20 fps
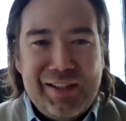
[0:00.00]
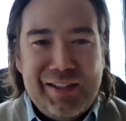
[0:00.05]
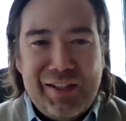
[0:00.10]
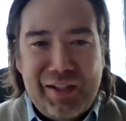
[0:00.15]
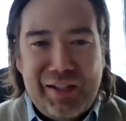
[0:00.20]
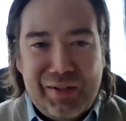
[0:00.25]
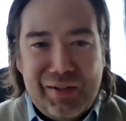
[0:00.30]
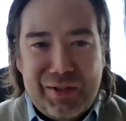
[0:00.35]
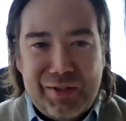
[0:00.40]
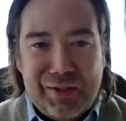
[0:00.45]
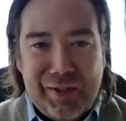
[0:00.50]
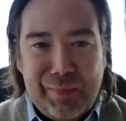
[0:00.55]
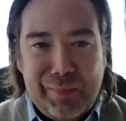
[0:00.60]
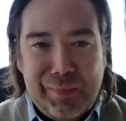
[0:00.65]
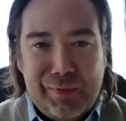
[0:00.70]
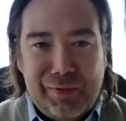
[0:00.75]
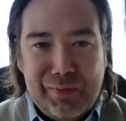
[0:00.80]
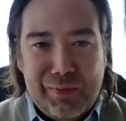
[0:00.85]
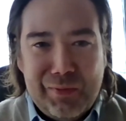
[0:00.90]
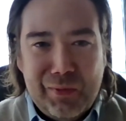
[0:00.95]

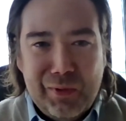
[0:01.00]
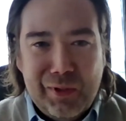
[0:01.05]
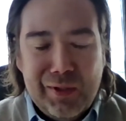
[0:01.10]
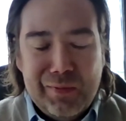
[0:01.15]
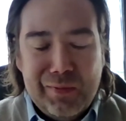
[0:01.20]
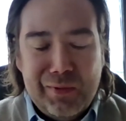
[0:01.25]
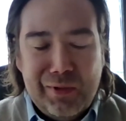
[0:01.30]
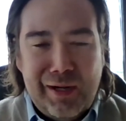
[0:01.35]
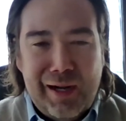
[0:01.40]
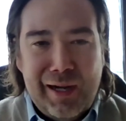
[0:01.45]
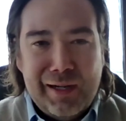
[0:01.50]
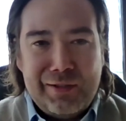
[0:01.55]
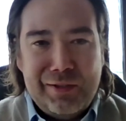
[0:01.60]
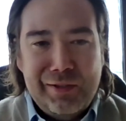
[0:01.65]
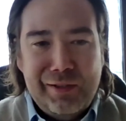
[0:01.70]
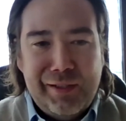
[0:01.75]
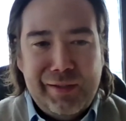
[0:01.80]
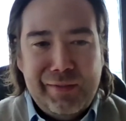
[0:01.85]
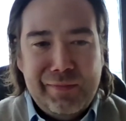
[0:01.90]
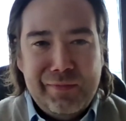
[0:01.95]
dealerships were were
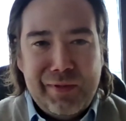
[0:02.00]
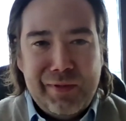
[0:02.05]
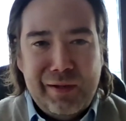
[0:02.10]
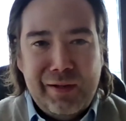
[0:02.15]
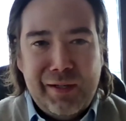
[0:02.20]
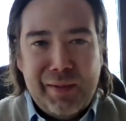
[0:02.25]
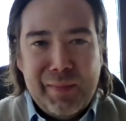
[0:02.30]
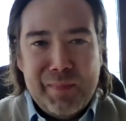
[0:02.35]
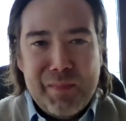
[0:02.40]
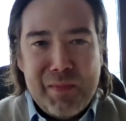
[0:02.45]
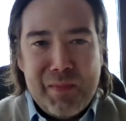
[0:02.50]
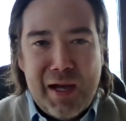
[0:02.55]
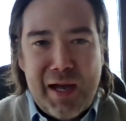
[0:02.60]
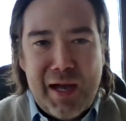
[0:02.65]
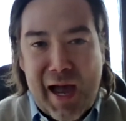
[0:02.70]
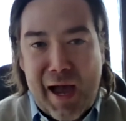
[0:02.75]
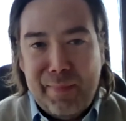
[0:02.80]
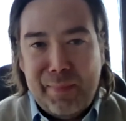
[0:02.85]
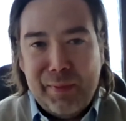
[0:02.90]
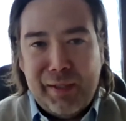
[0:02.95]
actually very uh,
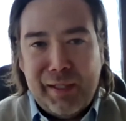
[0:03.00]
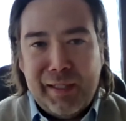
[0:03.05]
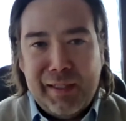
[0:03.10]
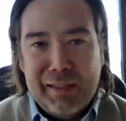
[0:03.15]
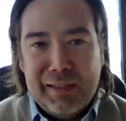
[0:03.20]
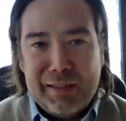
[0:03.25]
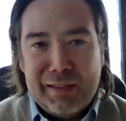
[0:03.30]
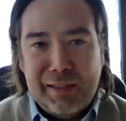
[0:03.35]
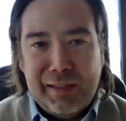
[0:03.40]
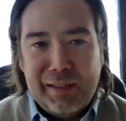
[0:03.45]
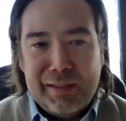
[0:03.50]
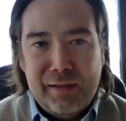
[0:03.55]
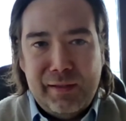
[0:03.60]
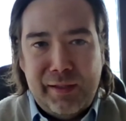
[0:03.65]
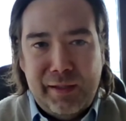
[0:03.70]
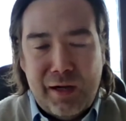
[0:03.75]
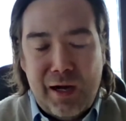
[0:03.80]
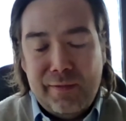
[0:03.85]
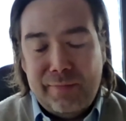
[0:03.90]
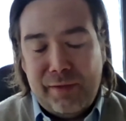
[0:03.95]
happy to
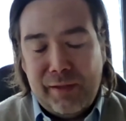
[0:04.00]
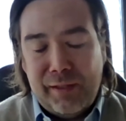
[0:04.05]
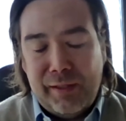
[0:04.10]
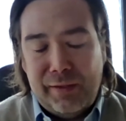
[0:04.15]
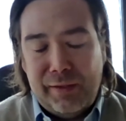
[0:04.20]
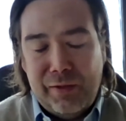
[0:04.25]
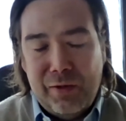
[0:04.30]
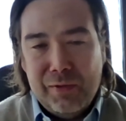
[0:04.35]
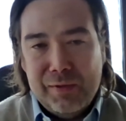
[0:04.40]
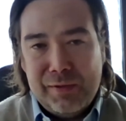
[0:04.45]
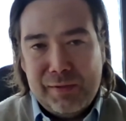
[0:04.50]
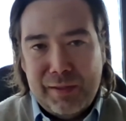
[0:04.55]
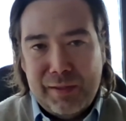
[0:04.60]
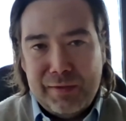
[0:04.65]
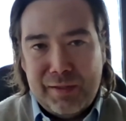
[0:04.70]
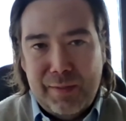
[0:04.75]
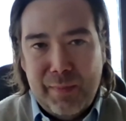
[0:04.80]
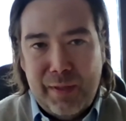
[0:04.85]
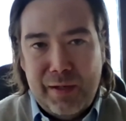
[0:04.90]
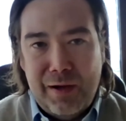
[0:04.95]
get off the the old
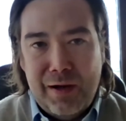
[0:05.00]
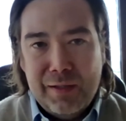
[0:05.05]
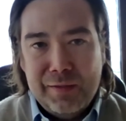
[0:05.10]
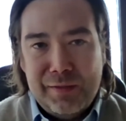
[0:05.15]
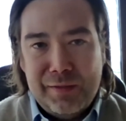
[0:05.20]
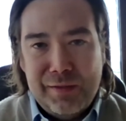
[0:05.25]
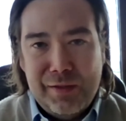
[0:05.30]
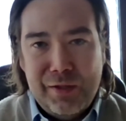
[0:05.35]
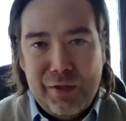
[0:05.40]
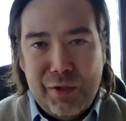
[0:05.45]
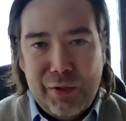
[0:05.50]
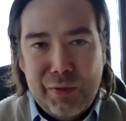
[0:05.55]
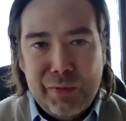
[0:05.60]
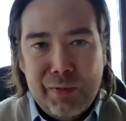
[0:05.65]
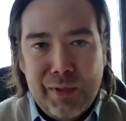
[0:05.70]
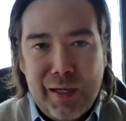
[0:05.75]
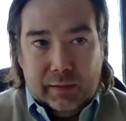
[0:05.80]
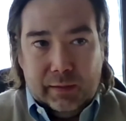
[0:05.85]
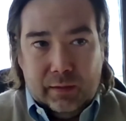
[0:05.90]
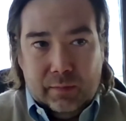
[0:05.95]
system and onto the
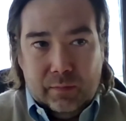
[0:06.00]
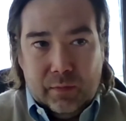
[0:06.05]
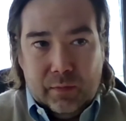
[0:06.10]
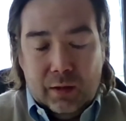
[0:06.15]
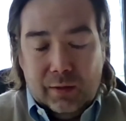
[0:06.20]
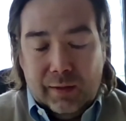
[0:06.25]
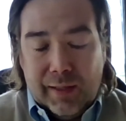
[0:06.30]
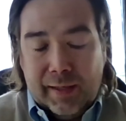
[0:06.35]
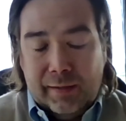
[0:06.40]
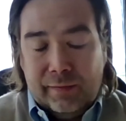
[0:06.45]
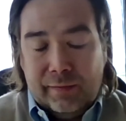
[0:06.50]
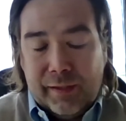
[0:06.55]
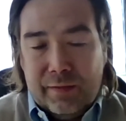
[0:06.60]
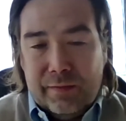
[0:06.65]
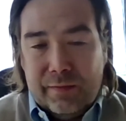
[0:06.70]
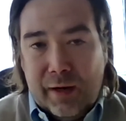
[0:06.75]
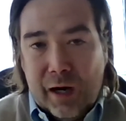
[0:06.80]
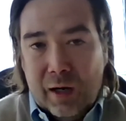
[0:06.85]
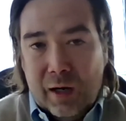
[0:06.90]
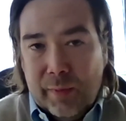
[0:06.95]
new our legacy
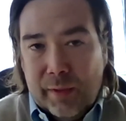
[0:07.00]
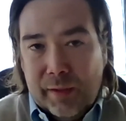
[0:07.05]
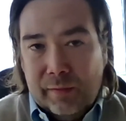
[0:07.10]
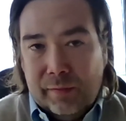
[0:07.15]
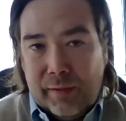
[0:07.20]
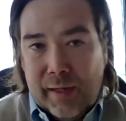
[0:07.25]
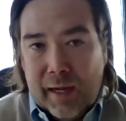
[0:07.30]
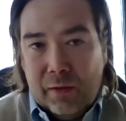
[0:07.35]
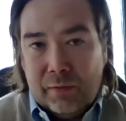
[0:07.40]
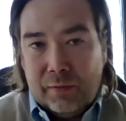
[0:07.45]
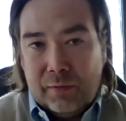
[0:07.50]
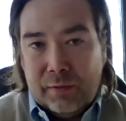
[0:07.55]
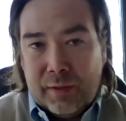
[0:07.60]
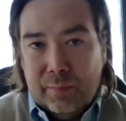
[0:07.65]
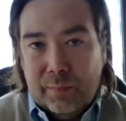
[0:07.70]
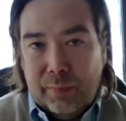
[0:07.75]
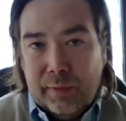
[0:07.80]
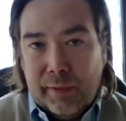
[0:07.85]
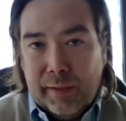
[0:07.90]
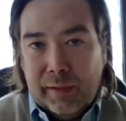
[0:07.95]
environment is now
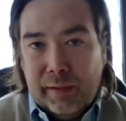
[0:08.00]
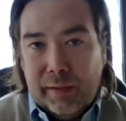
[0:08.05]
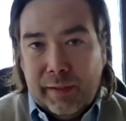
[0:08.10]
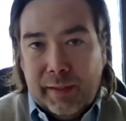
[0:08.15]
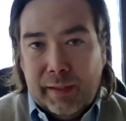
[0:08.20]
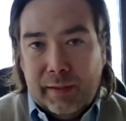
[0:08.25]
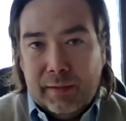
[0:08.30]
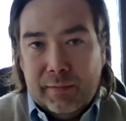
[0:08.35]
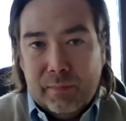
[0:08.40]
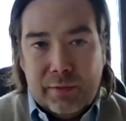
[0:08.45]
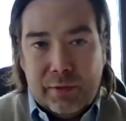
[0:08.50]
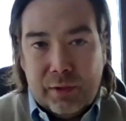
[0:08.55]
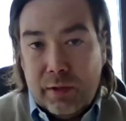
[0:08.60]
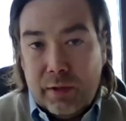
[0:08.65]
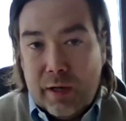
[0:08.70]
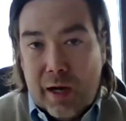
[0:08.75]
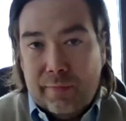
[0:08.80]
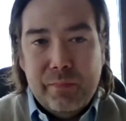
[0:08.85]
completely turned off,